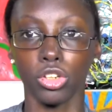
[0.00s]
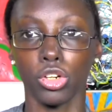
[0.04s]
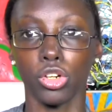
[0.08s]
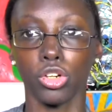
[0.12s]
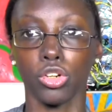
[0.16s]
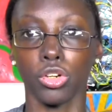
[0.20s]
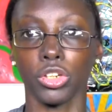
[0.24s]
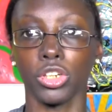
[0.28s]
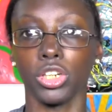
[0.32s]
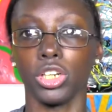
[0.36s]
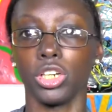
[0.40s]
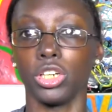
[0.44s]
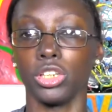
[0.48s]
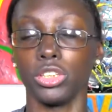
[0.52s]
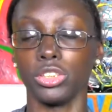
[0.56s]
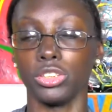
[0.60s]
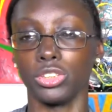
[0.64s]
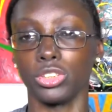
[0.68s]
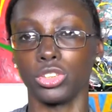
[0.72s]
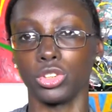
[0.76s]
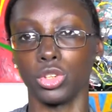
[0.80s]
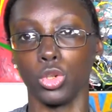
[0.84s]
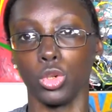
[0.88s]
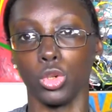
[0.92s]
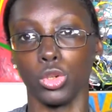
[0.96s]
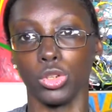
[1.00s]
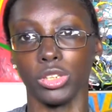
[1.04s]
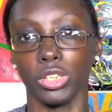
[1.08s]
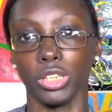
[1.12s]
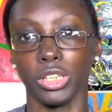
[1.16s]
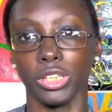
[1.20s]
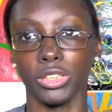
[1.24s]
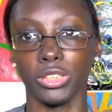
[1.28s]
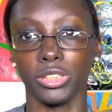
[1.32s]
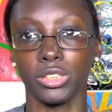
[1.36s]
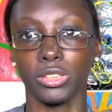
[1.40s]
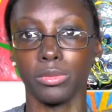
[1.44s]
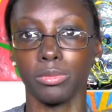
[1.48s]
crayons or
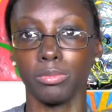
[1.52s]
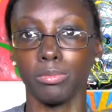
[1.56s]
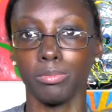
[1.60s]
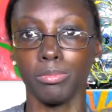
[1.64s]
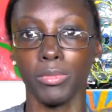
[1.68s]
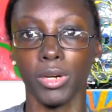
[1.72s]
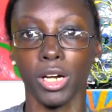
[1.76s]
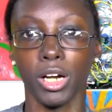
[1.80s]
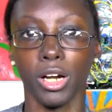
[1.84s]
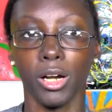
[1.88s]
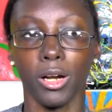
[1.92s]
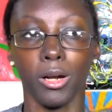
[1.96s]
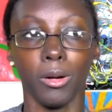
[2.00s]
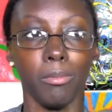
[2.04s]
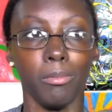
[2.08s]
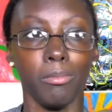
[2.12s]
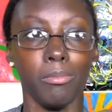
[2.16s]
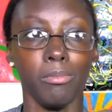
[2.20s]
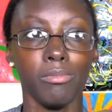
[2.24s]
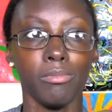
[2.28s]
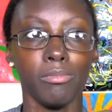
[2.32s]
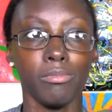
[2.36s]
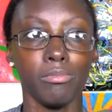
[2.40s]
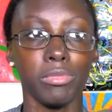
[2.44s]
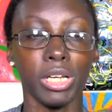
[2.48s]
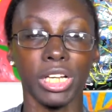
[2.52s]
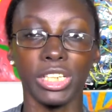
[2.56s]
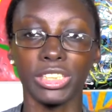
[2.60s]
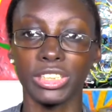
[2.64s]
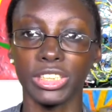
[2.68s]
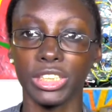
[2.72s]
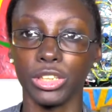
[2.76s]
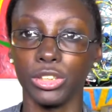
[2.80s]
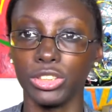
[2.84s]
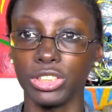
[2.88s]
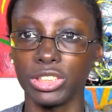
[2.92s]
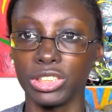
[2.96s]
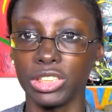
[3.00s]
like
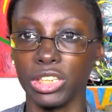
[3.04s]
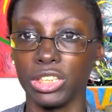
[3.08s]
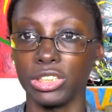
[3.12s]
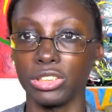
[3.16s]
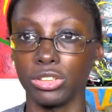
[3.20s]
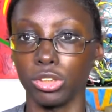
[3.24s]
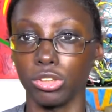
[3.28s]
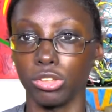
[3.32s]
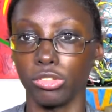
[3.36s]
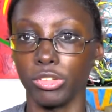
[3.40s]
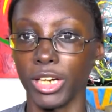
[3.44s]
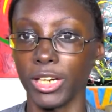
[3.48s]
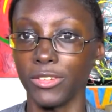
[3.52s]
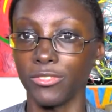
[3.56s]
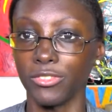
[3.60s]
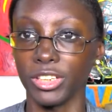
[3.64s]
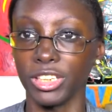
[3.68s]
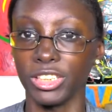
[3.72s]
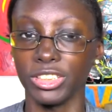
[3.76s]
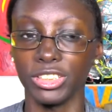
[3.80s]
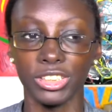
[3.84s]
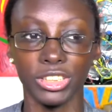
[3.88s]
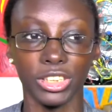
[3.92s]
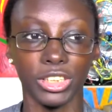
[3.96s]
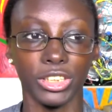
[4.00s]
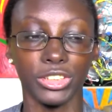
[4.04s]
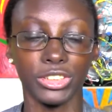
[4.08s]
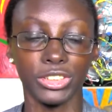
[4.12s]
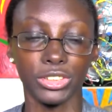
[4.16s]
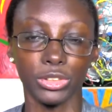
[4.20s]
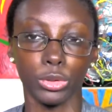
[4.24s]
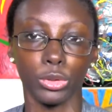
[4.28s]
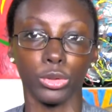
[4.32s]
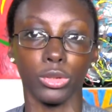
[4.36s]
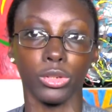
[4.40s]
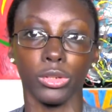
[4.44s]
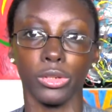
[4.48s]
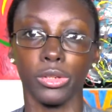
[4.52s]
pastel sticks or graphite sticks
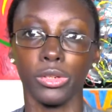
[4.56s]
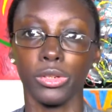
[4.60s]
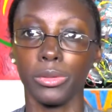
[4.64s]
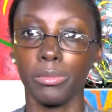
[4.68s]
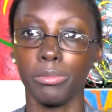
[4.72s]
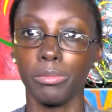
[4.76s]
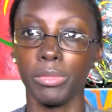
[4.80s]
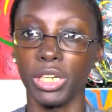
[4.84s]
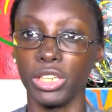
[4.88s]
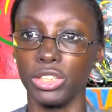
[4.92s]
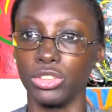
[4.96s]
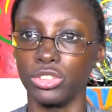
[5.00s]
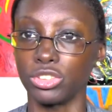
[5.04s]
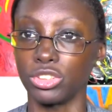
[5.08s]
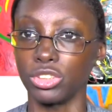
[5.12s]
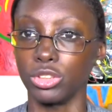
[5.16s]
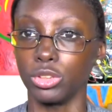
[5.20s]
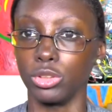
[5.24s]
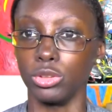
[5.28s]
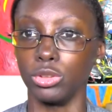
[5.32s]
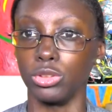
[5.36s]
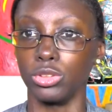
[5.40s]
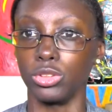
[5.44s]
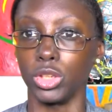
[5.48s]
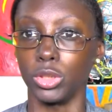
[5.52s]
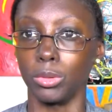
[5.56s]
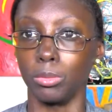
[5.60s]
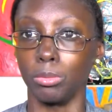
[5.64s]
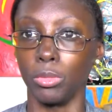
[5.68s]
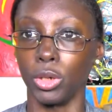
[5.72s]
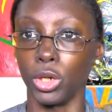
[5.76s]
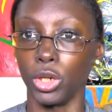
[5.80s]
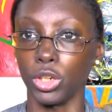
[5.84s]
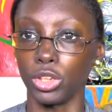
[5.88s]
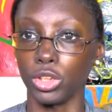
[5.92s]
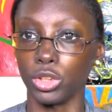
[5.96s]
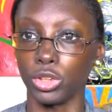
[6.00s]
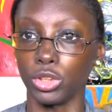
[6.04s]
or pencils or
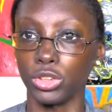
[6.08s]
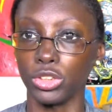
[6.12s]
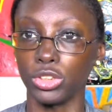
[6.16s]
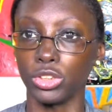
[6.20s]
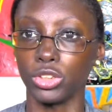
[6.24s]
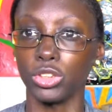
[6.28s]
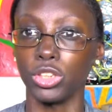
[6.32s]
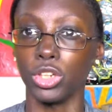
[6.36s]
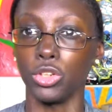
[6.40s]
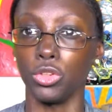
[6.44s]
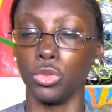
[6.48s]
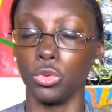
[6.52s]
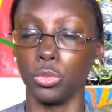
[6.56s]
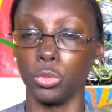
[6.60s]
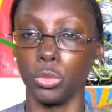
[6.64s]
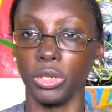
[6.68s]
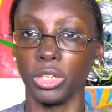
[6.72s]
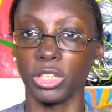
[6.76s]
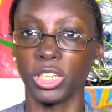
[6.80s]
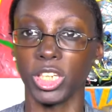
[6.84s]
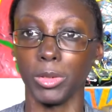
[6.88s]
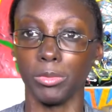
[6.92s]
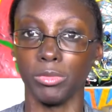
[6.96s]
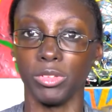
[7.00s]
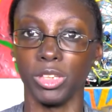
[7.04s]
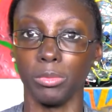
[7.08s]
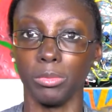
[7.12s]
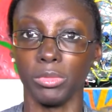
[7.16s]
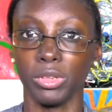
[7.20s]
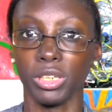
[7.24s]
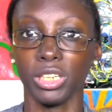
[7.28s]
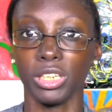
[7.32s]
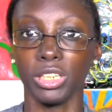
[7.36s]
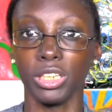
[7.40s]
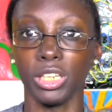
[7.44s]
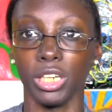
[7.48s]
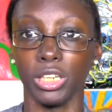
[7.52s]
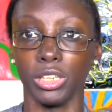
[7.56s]
markers, and you want to keep them
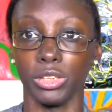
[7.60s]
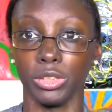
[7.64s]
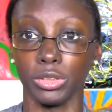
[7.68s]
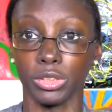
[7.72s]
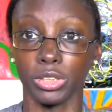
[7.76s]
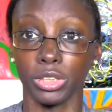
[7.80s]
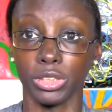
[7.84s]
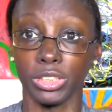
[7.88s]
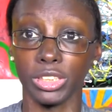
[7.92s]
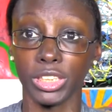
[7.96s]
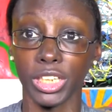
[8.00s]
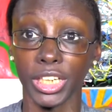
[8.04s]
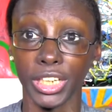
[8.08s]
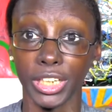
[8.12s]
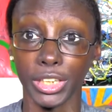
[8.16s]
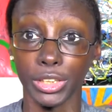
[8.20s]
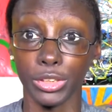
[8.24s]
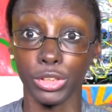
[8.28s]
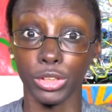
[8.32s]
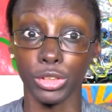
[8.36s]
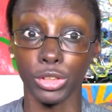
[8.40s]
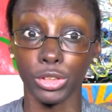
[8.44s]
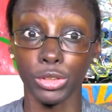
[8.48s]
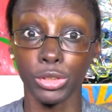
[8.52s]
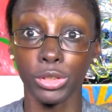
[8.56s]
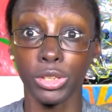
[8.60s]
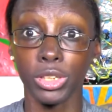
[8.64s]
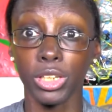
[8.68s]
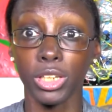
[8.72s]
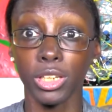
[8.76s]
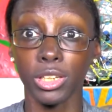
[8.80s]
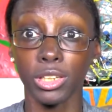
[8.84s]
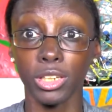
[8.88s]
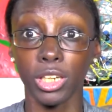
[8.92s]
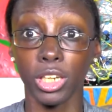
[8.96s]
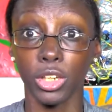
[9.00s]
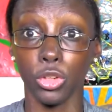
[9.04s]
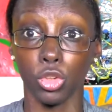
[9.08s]
in a container.
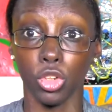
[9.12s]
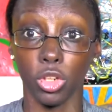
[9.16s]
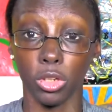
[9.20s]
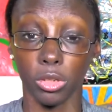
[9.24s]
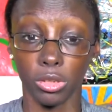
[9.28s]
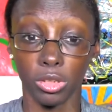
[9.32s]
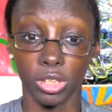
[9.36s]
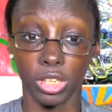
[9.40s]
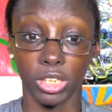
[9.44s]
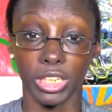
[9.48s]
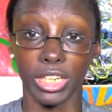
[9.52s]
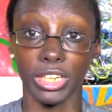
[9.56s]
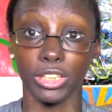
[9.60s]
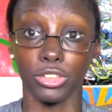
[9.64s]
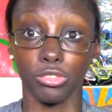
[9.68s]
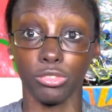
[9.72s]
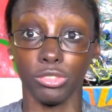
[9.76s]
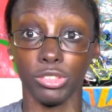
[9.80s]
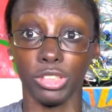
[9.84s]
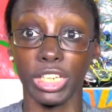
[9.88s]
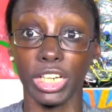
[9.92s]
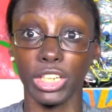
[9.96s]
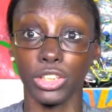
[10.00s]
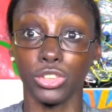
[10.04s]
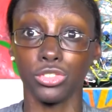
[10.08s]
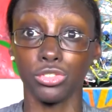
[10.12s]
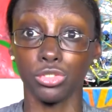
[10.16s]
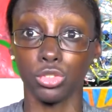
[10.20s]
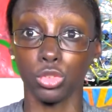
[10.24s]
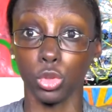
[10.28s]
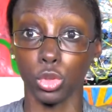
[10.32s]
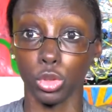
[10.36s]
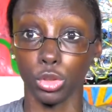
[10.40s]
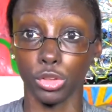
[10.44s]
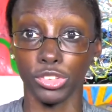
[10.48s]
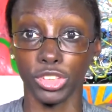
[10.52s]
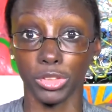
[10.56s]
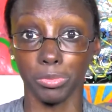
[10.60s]
You can get nice
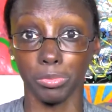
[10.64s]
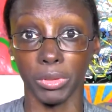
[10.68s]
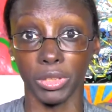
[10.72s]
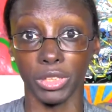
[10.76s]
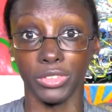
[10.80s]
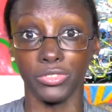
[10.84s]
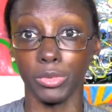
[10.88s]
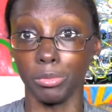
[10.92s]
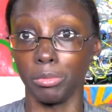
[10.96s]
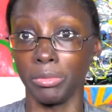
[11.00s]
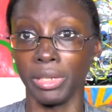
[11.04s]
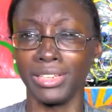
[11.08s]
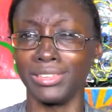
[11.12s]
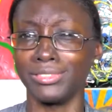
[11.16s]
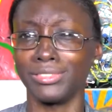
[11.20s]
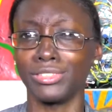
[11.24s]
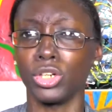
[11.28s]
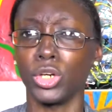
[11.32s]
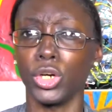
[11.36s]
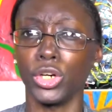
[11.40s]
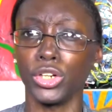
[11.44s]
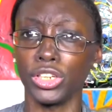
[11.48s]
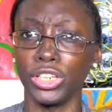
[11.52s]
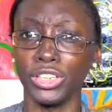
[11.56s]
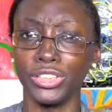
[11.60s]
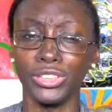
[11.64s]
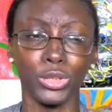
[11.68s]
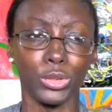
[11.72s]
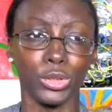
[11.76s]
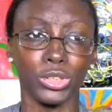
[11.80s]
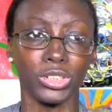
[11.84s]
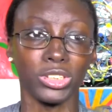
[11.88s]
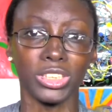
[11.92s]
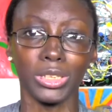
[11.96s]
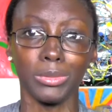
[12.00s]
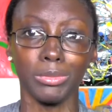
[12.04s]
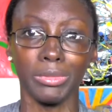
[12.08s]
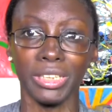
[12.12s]
storage bins from like Target
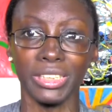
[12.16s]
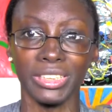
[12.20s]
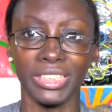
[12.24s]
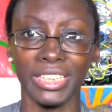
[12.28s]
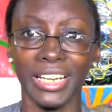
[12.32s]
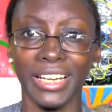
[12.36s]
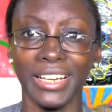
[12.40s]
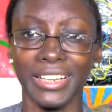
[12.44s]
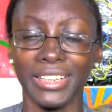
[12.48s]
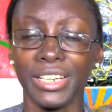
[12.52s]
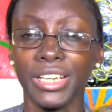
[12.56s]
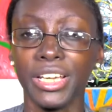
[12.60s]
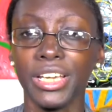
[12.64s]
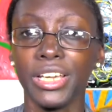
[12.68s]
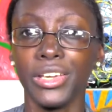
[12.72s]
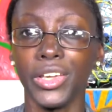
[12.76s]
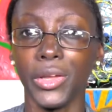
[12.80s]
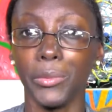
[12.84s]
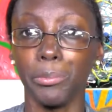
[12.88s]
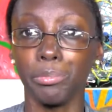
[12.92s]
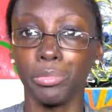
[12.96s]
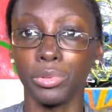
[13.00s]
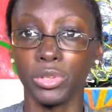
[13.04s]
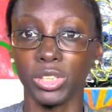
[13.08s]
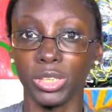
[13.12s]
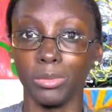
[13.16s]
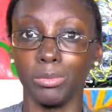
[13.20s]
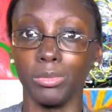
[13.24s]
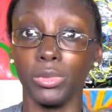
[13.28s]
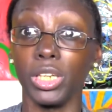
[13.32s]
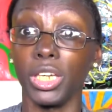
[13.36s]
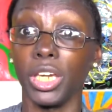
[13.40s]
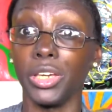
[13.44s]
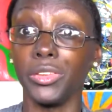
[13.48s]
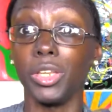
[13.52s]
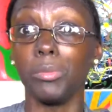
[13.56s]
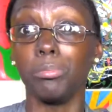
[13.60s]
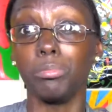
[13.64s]
or something like that and put them
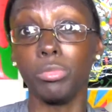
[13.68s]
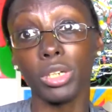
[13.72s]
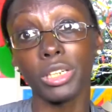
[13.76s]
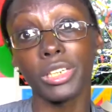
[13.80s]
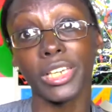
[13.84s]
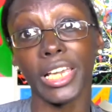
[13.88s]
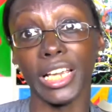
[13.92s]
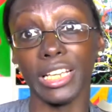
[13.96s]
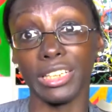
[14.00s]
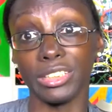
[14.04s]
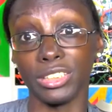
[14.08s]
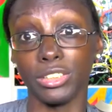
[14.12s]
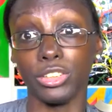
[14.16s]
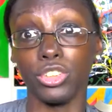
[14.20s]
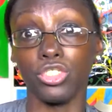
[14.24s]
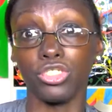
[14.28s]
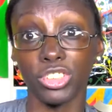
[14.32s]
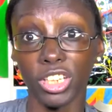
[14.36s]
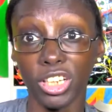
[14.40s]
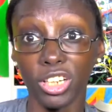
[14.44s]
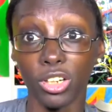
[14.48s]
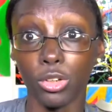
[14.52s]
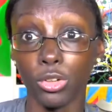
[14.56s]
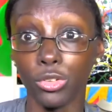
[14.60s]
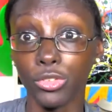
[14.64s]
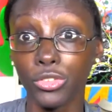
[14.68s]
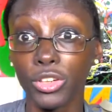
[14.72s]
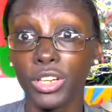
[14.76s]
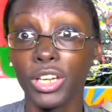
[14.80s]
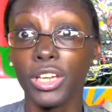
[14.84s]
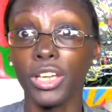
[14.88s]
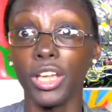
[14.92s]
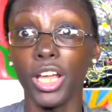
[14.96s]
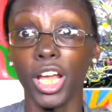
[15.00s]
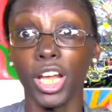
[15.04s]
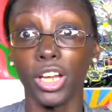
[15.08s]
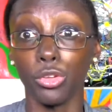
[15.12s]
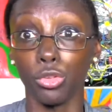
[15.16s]
in the bookcase in the shelf,
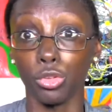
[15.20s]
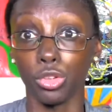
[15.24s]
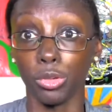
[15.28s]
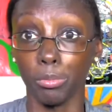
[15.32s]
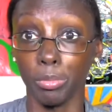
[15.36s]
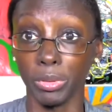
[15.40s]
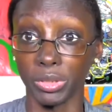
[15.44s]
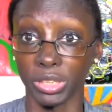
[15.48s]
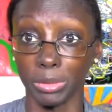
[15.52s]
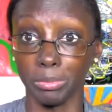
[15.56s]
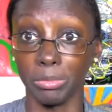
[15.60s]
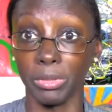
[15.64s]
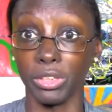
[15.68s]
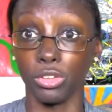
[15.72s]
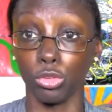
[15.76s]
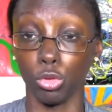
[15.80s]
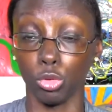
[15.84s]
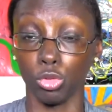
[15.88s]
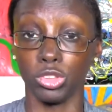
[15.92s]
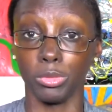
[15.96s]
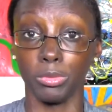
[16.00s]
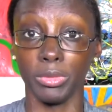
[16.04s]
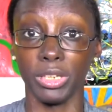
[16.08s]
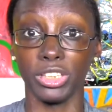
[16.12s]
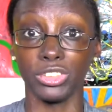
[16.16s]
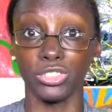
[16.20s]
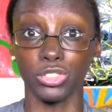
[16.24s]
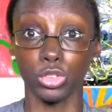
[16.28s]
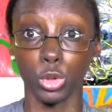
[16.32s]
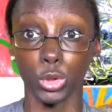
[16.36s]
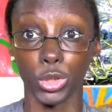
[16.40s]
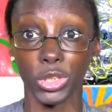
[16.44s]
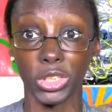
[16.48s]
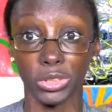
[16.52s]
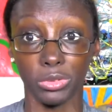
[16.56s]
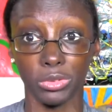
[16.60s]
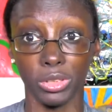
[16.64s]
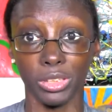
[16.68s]
and you can put them and use them as
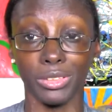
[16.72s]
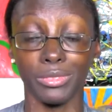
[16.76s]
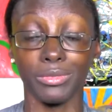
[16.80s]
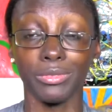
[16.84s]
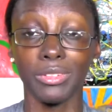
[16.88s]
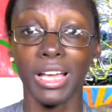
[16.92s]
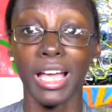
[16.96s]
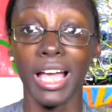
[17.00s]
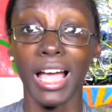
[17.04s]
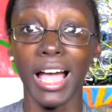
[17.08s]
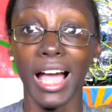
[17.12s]
storage thing.